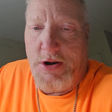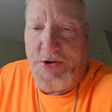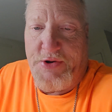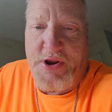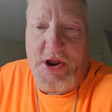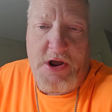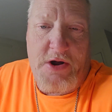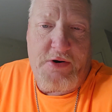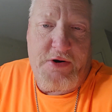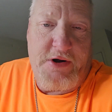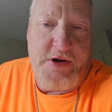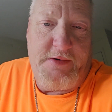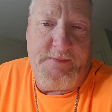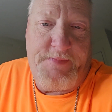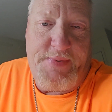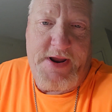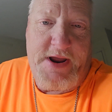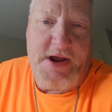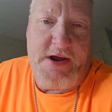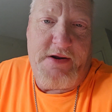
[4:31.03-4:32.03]
talking
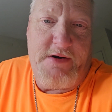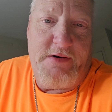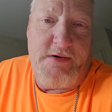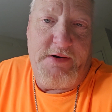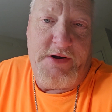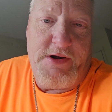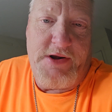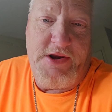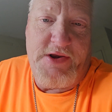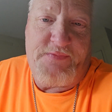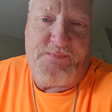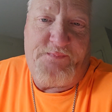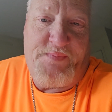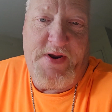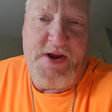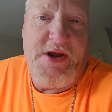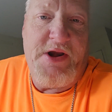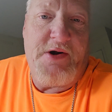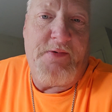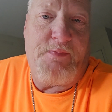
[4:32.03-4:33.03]
about his
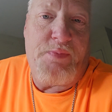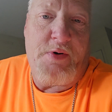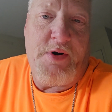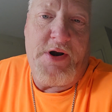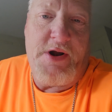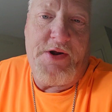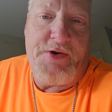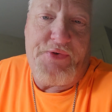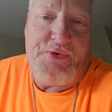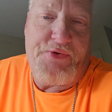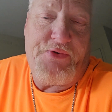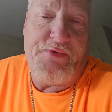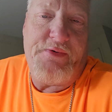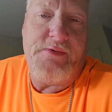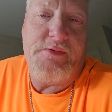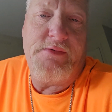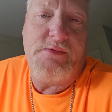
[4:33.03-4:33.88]
fingerprints.